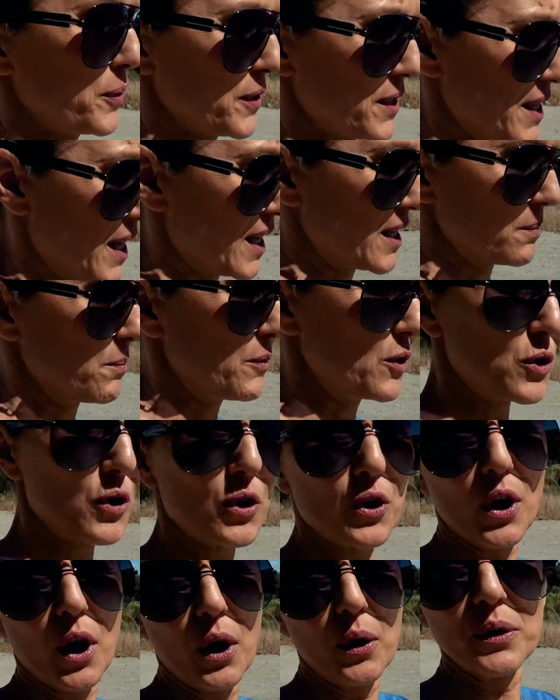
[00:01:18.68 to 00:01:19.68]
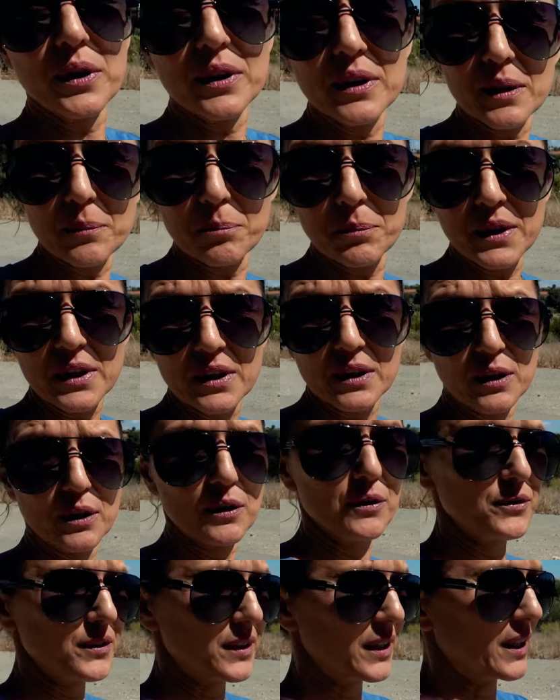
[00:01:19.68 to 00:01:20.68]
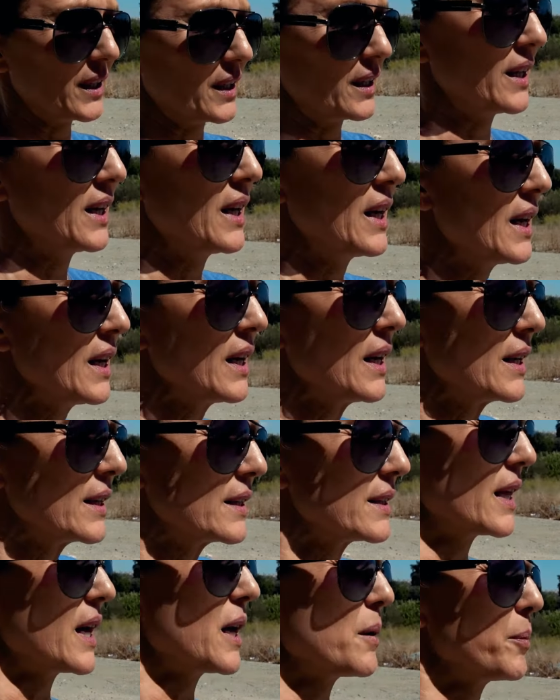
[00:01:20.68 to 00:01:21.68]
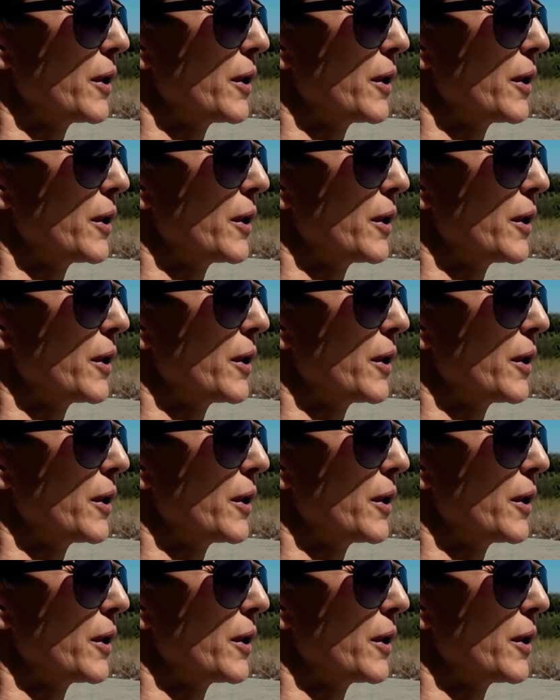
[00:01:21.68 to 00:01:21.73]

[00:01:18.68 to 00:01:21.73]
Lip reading: possessed me to go in the middle of the day